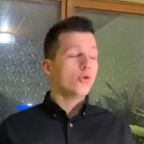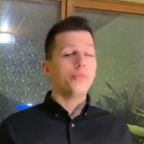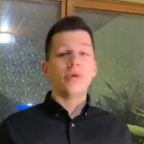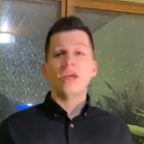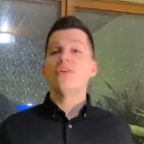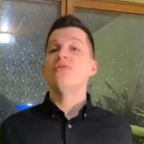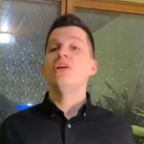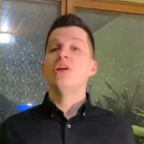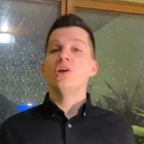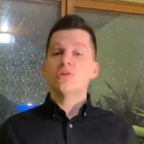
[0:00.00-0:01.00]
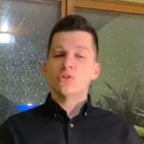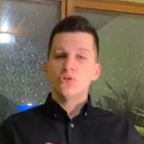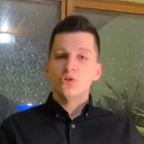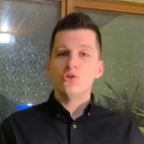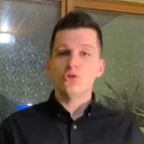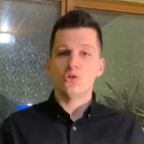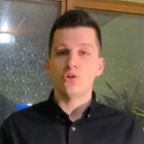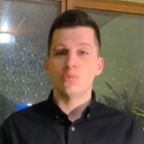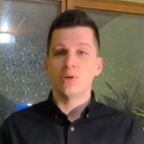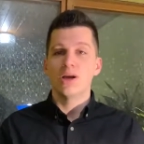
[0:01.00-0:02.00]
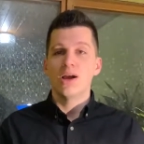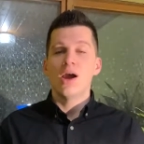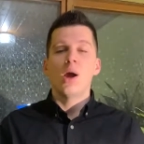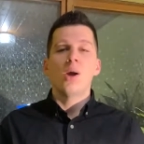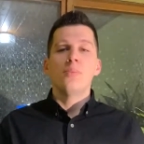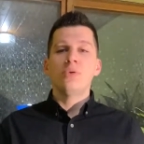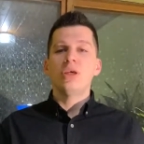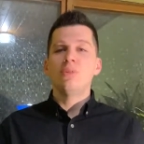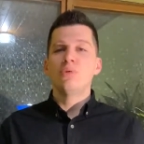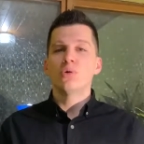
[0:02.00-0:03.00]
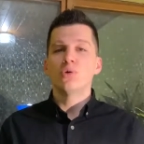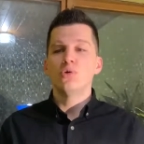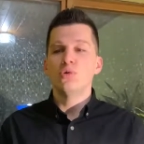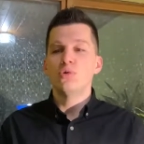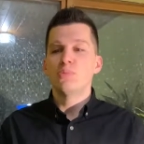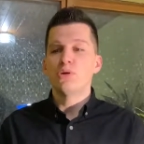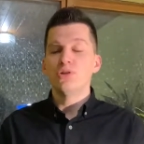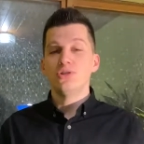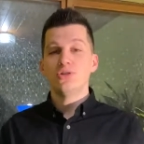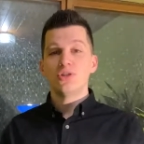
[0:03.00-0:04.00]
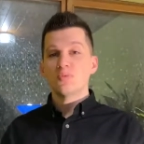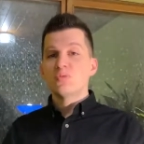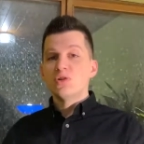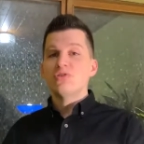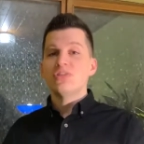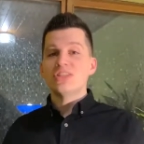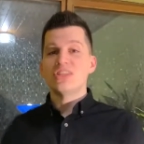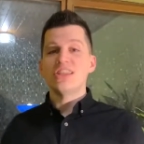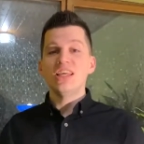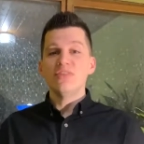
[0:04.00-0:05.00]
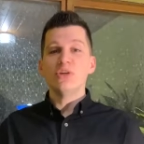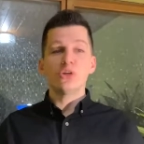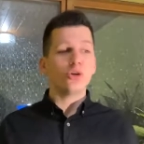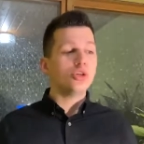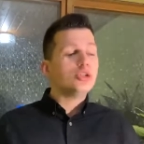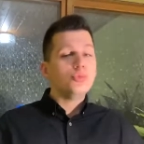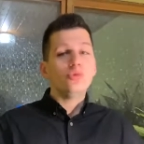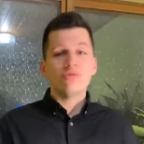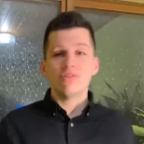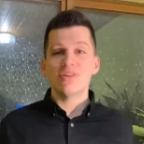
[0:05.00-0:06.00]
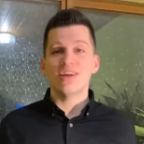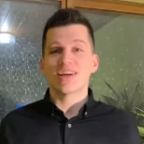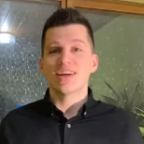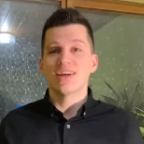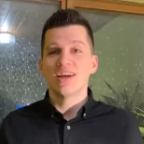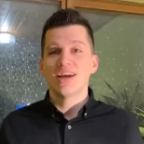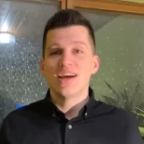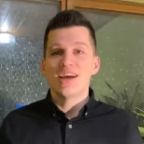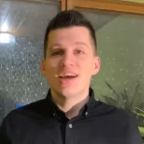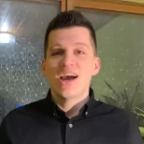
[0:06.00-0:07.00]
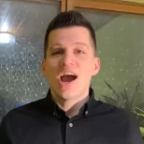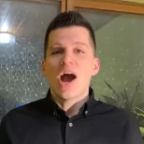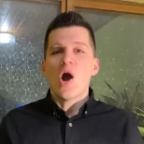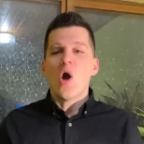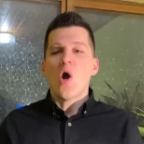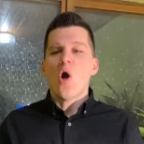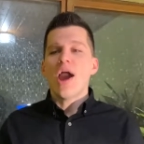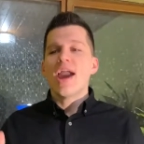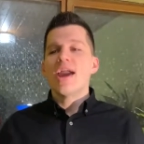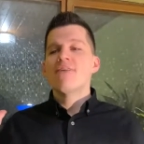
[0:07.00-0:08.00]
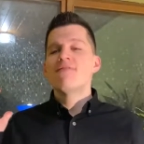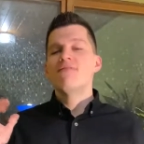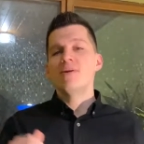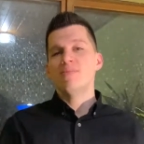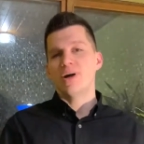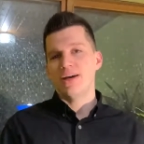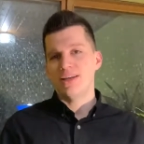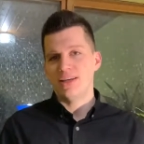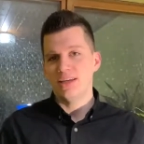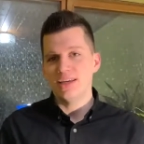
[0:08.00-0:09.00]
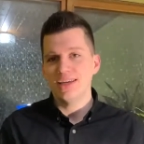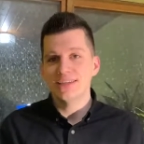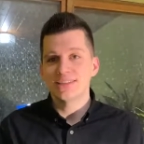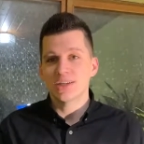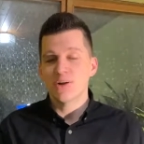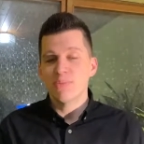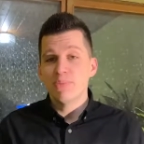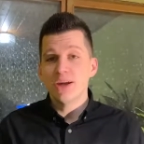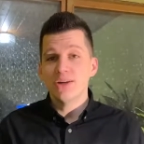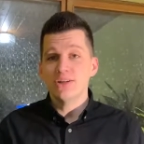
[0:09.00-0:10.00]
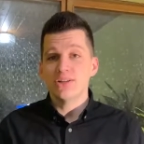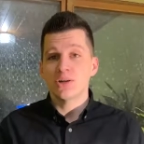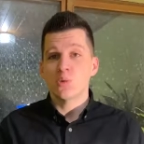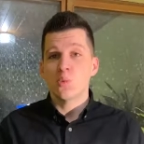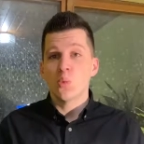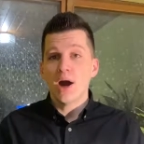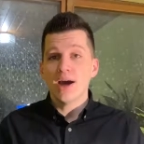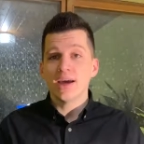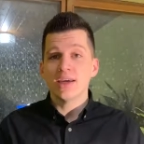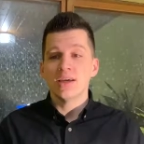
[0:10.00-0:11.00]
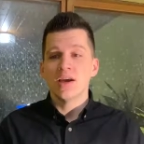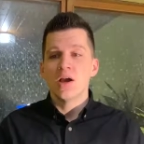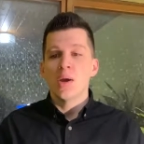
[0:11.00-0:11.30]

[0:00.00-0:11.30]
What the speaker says: who make videos on YouTube, people who produce movies, TV shows, music, everybody is a competitor. Why?